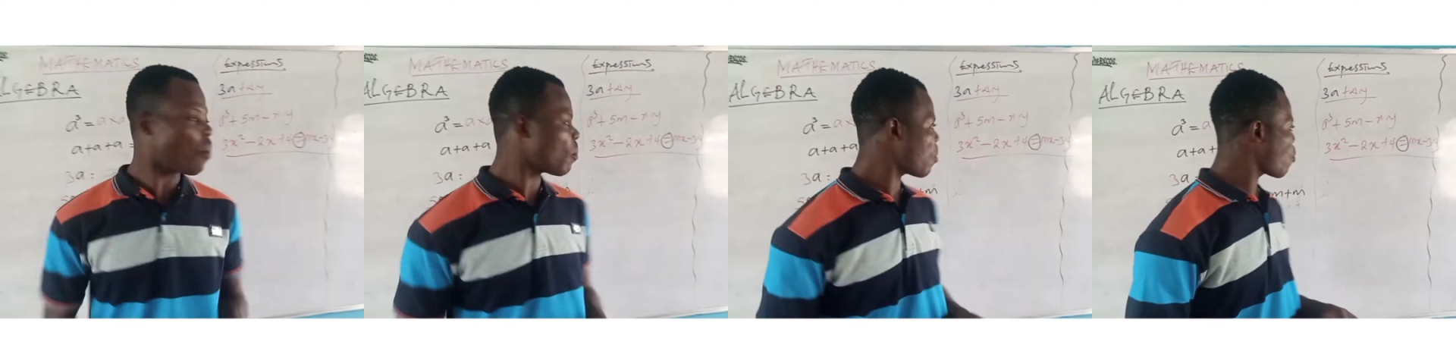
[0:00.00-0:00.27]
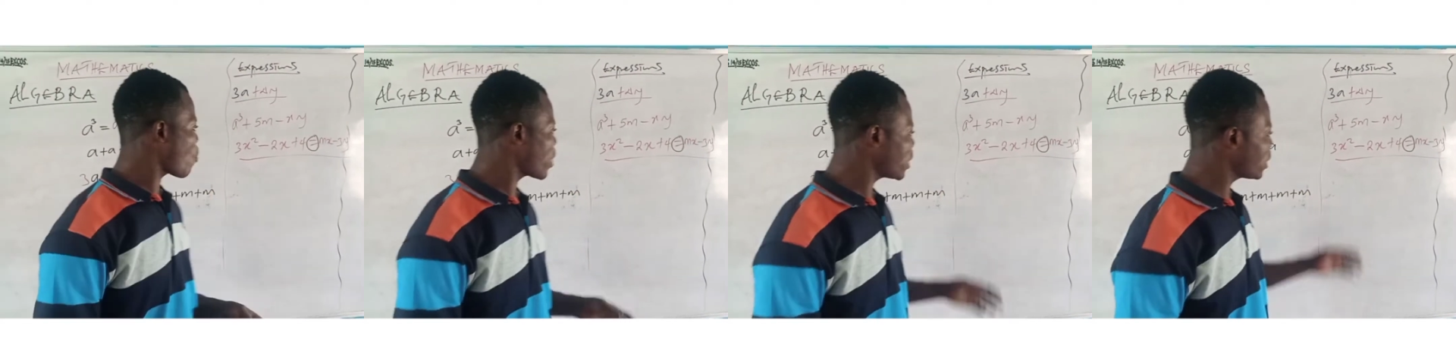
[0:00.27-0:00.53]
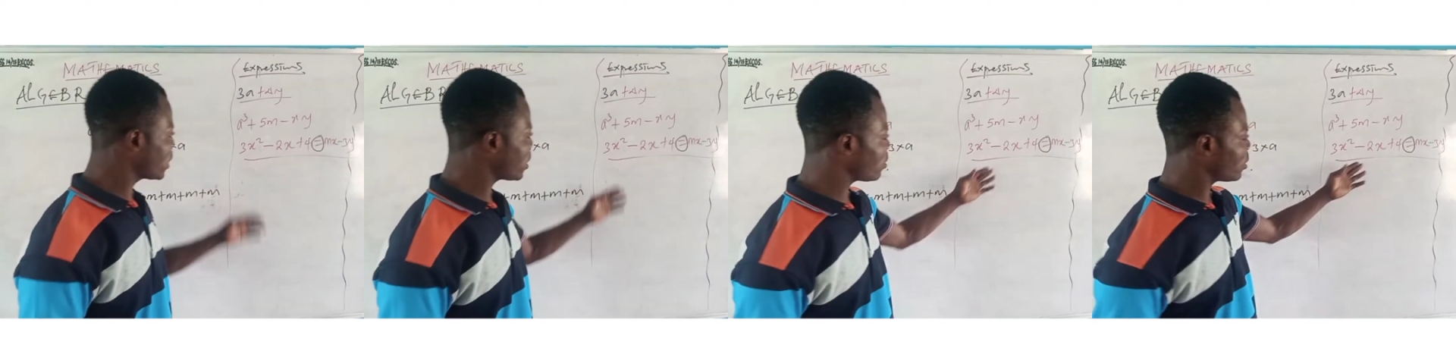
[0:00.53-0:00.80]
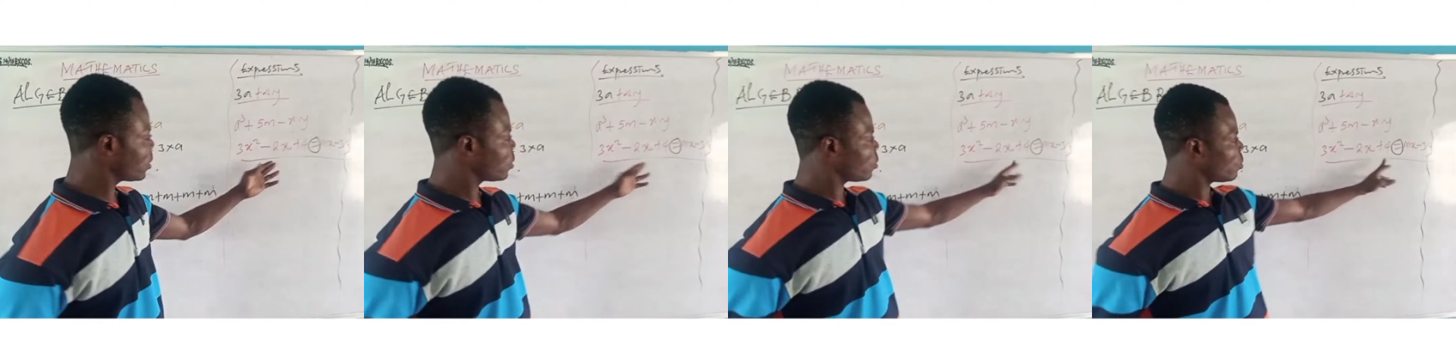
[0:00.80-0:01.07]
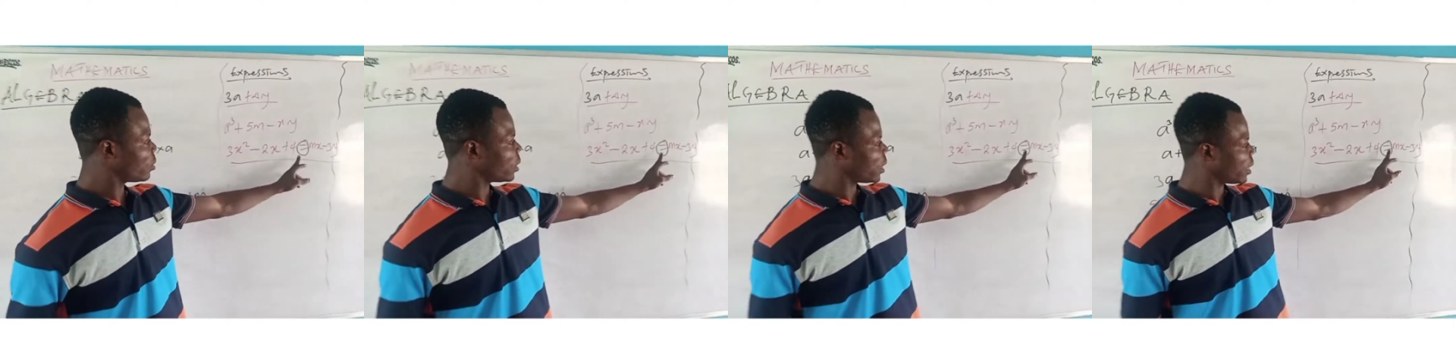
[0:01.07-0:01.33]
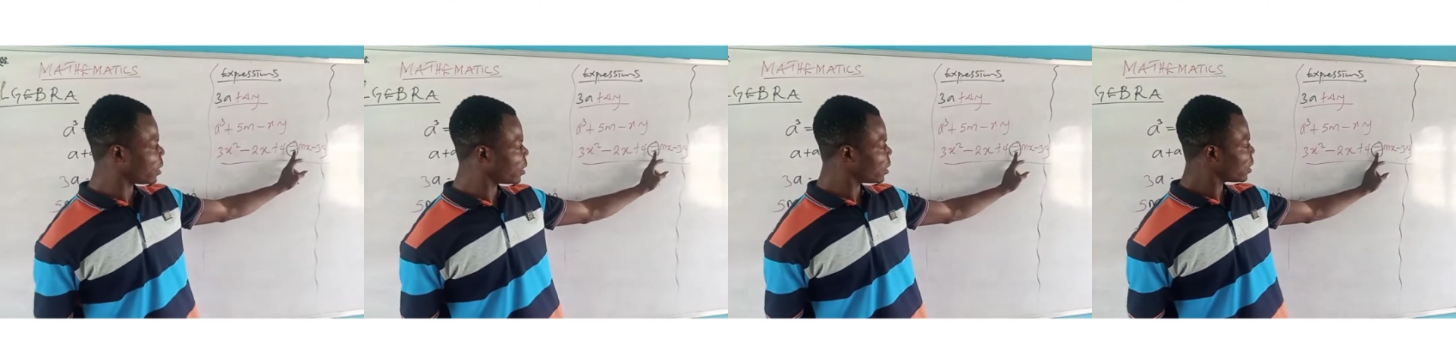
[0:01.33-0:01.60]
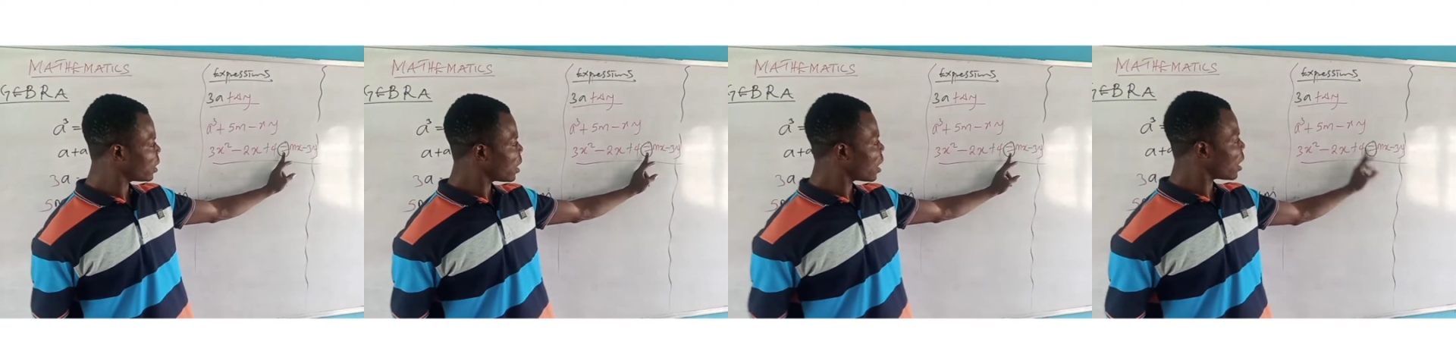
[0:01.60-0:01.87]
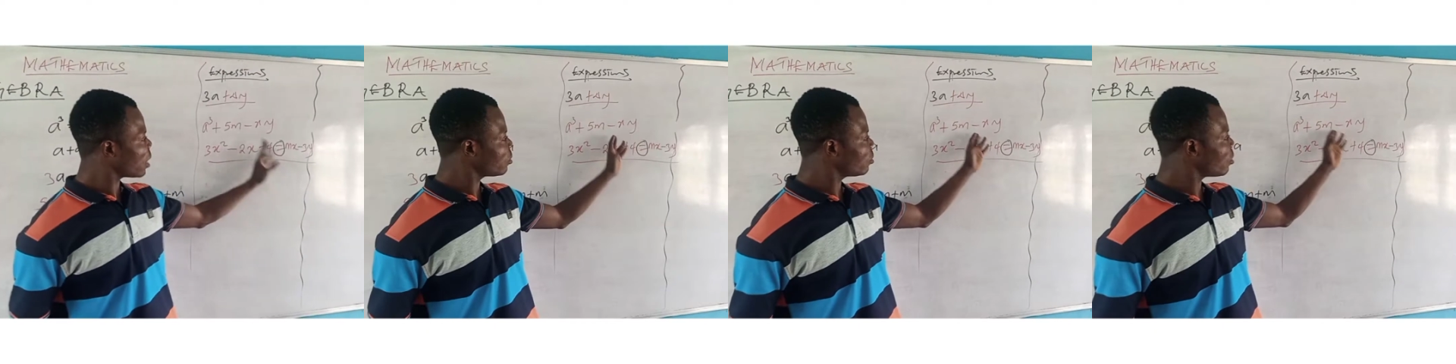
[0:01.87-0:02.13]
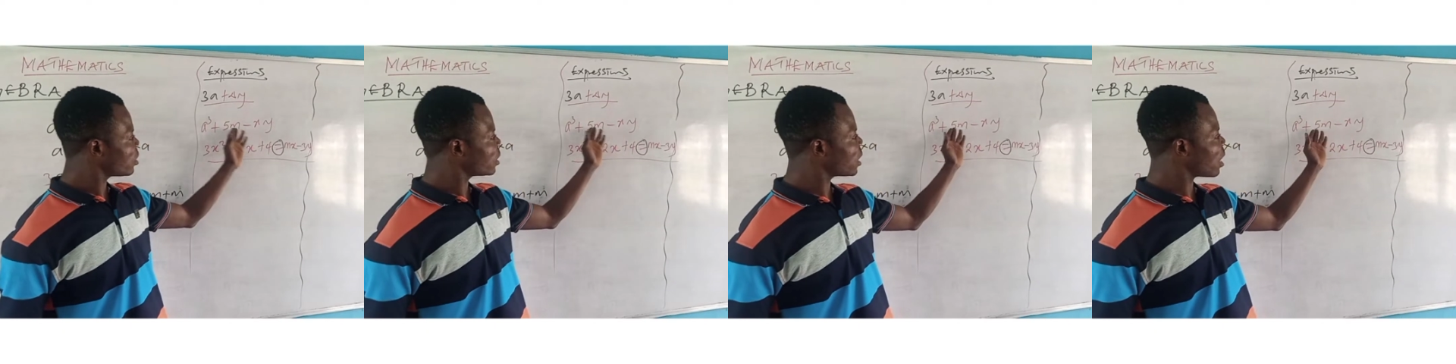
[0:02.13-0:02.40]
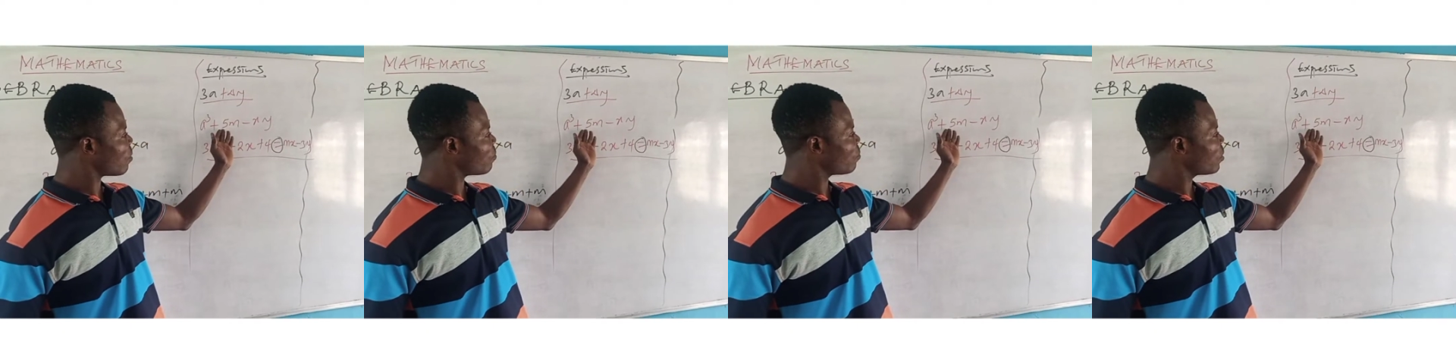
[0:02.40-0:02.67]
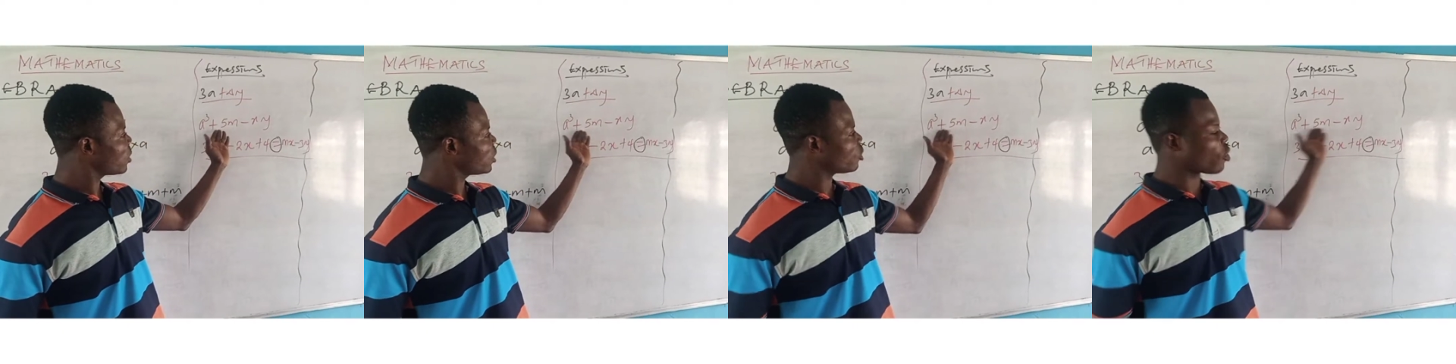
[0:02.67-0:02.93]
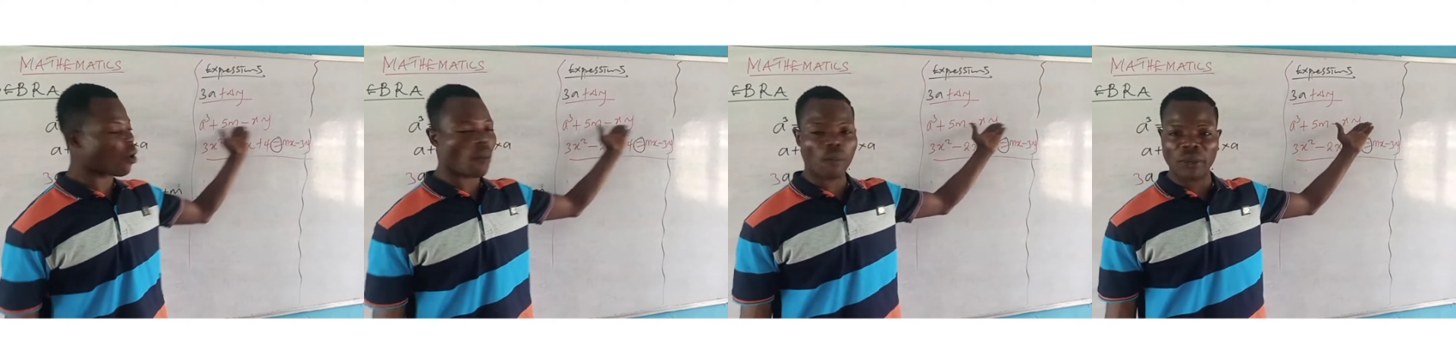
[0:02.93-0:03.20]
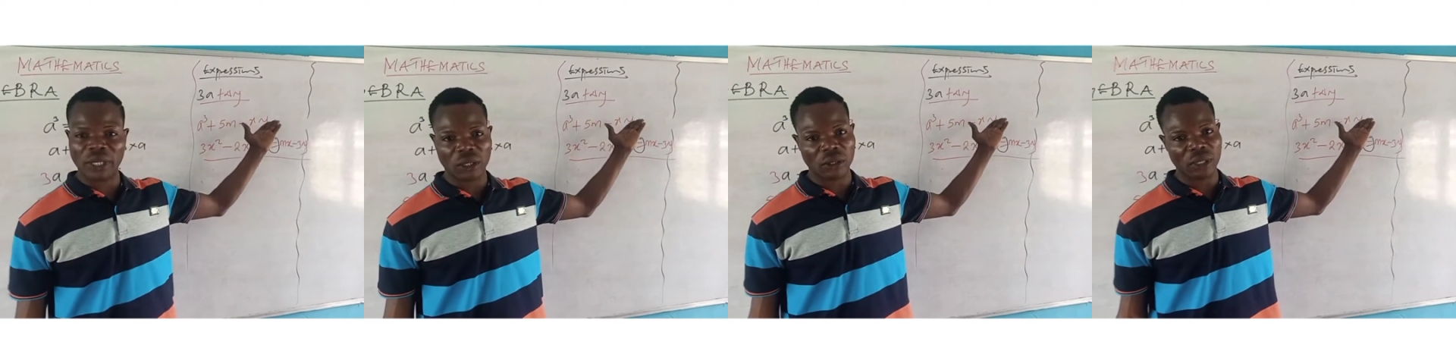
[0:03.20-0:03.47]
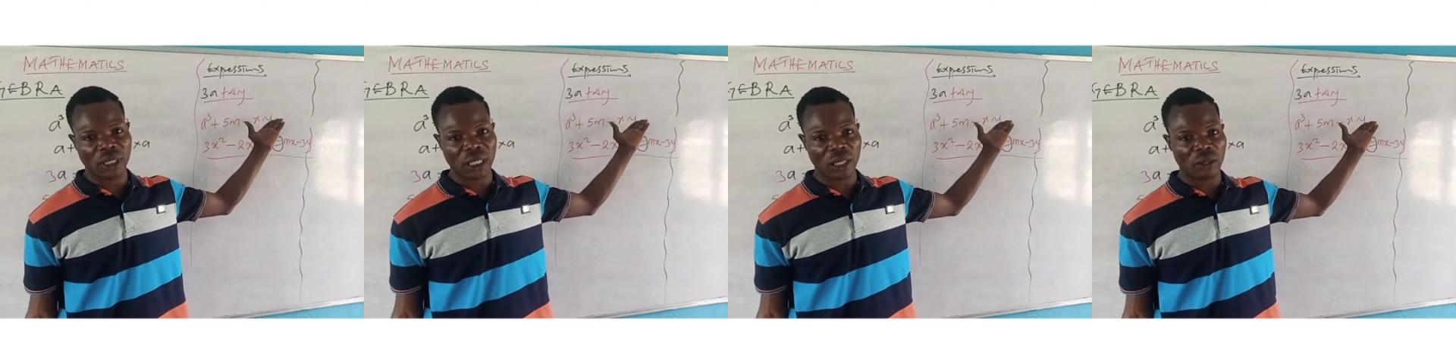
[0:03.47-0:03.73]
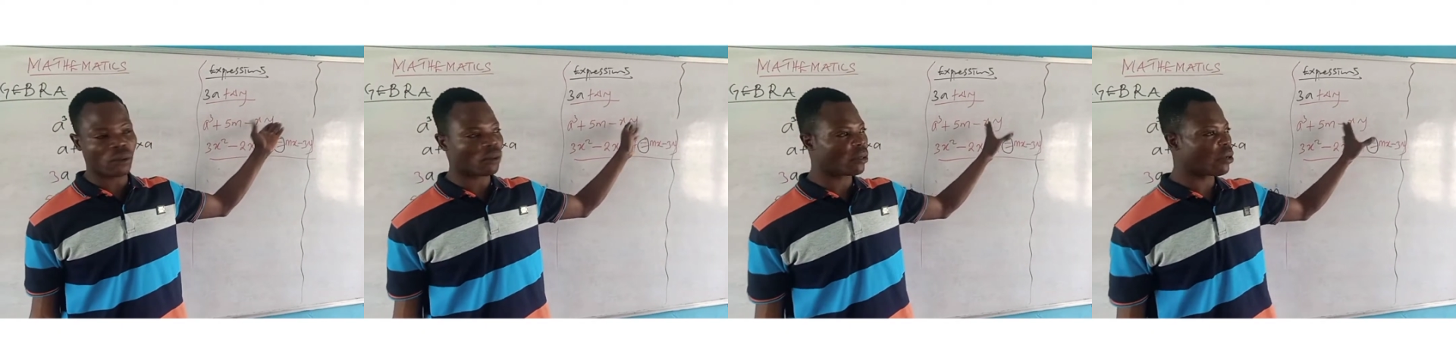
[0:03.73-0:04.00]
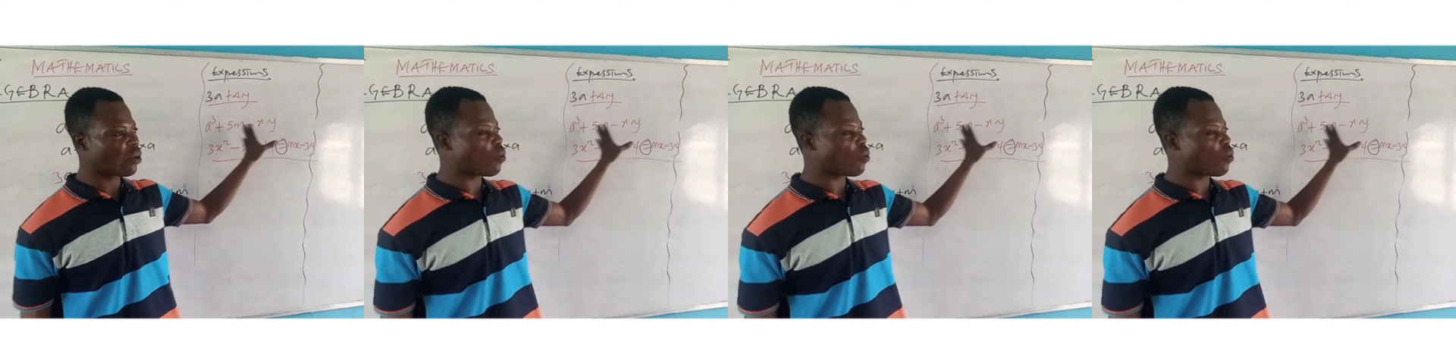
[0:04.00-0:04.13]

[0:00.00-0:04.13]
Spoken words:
But when there is no this, and you just have the operators alone,